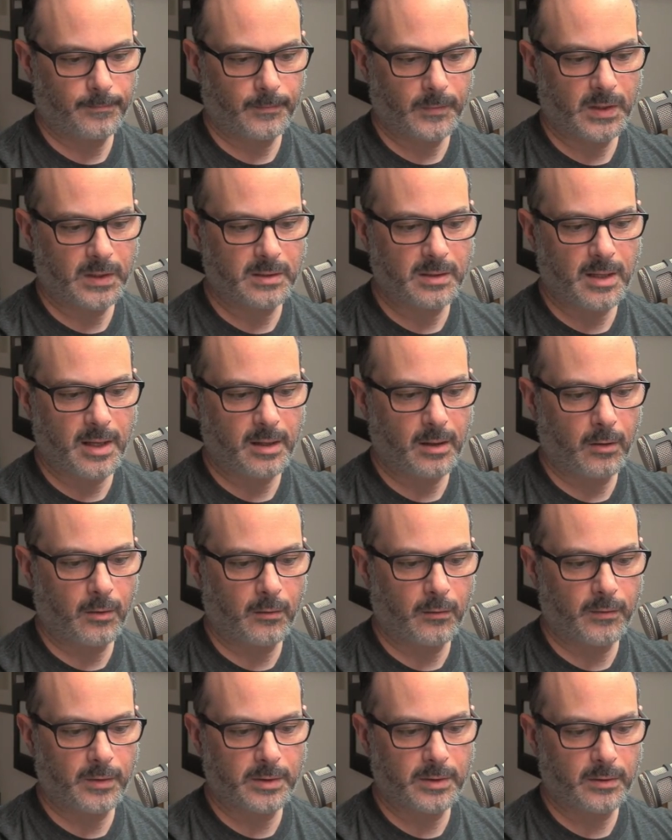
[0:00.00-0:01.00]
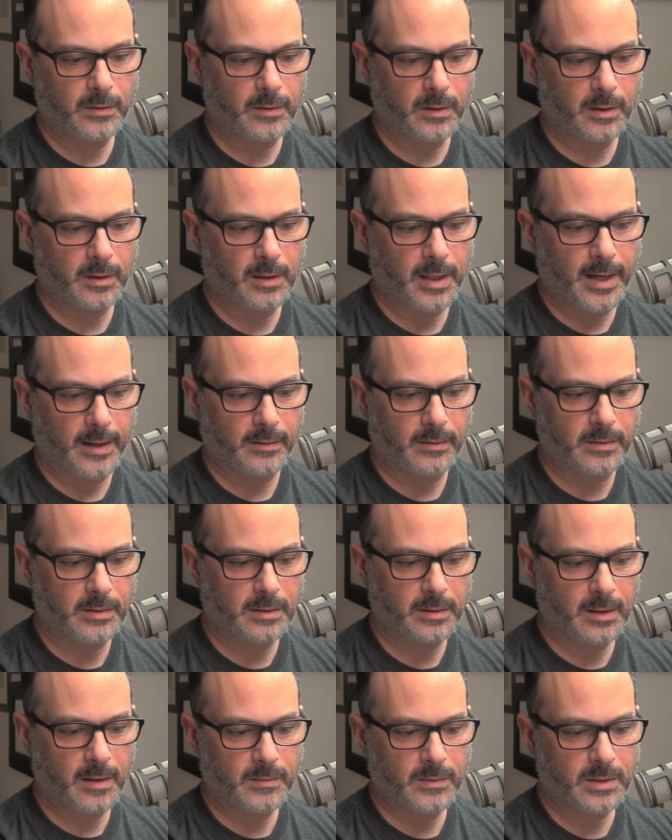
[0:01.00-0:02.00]
Let's not overdo the clouds.
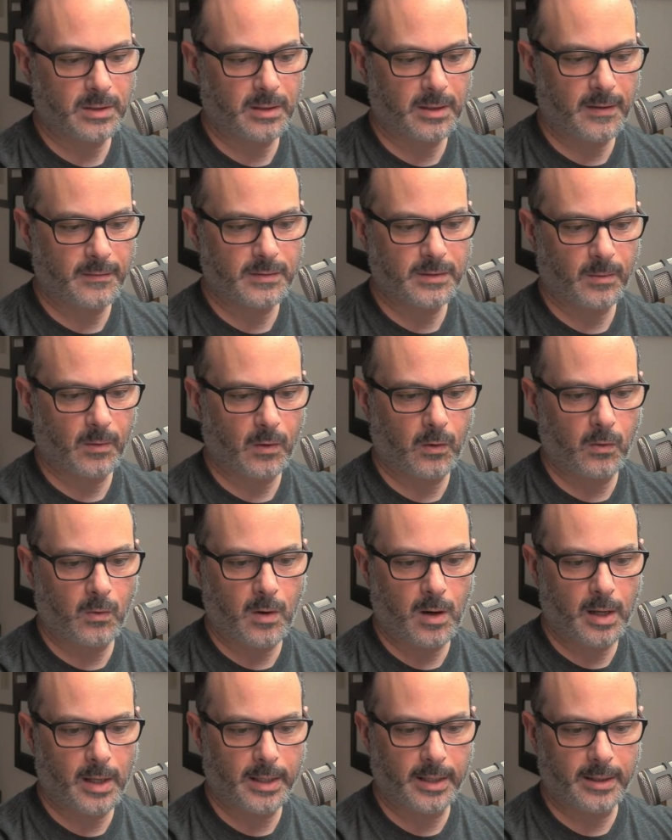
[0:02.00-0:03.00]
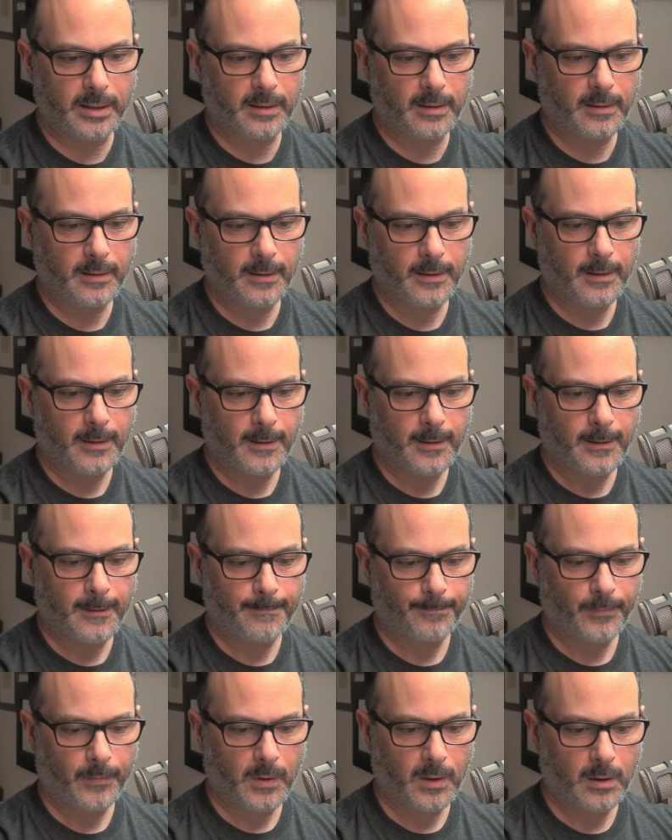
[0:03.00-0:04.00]
I'm just going to have some quiet
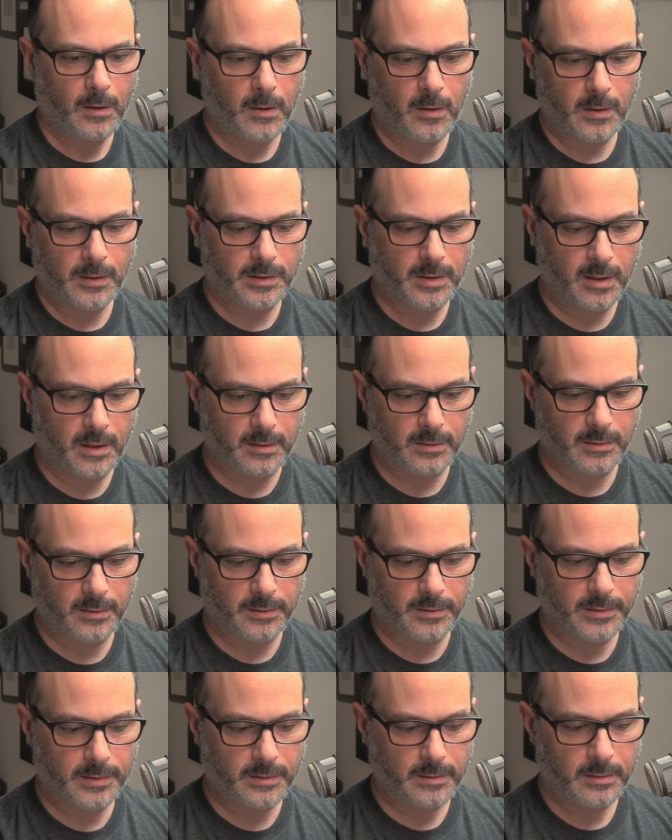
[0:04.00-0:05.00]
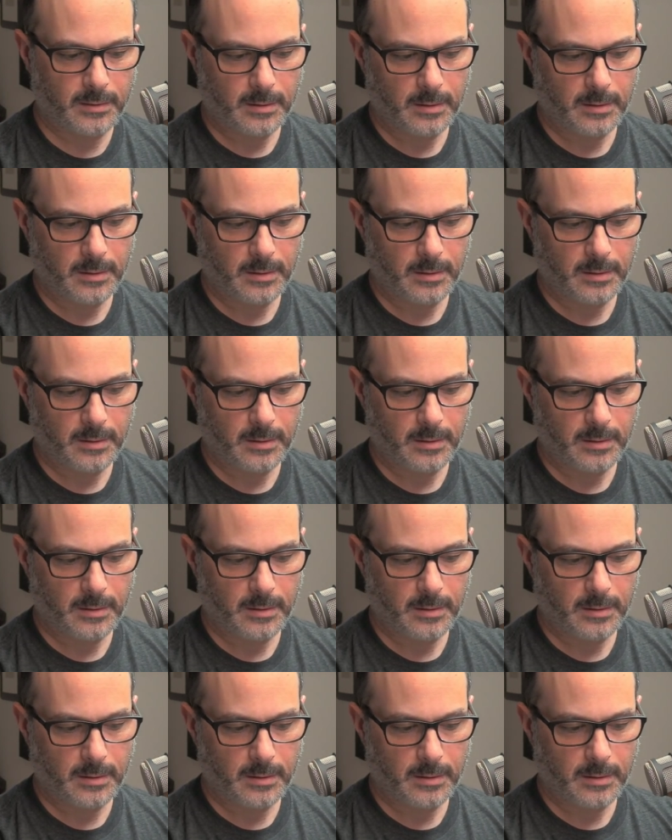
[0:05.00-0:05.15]
horizontals.